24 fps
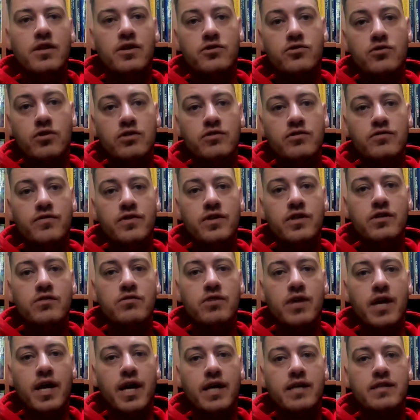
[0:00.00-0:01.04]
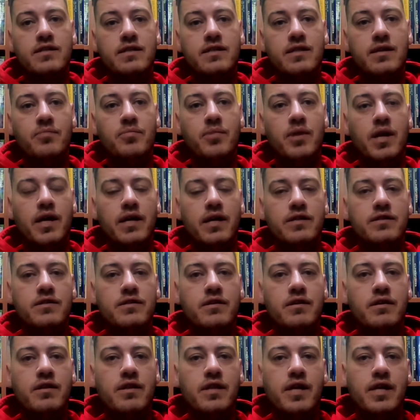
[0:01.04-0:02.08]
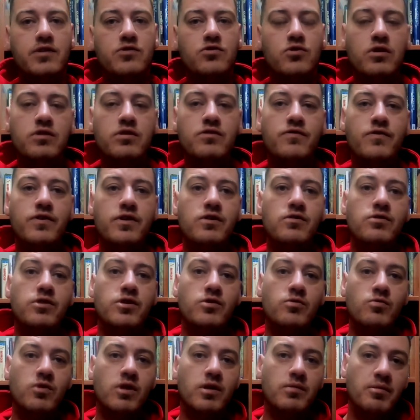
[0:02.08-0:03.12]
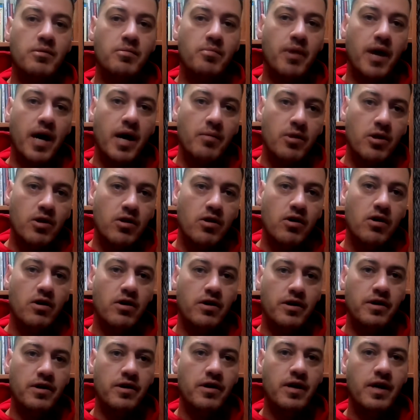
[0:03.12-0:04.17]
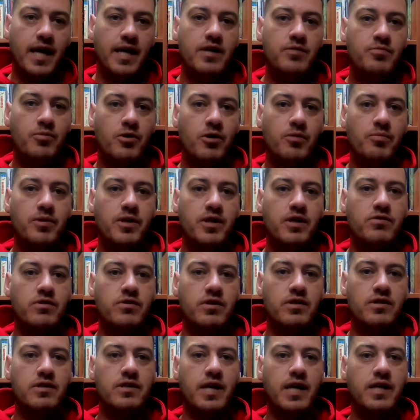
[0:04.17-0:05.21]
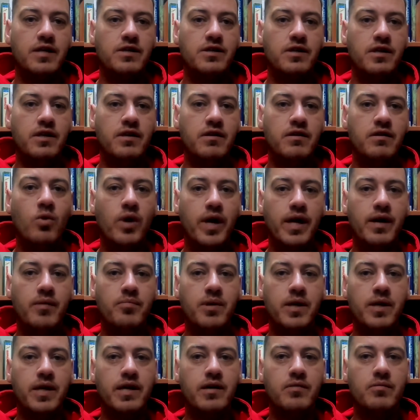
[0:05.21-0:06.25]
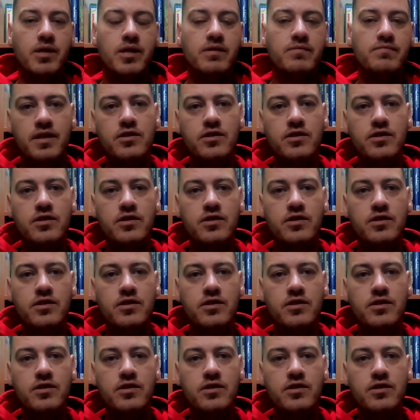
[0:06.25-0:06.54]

The Transfer Duty Act stipulates that transfer duty will be payable on any property transaction where applicable.